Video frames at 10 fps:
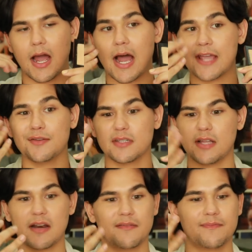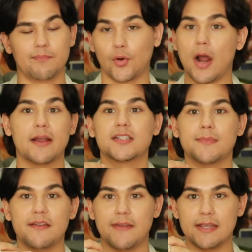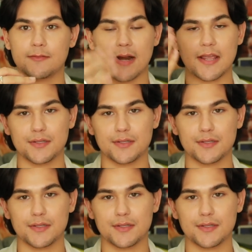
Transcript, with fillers: I use a lot of product on my face, right?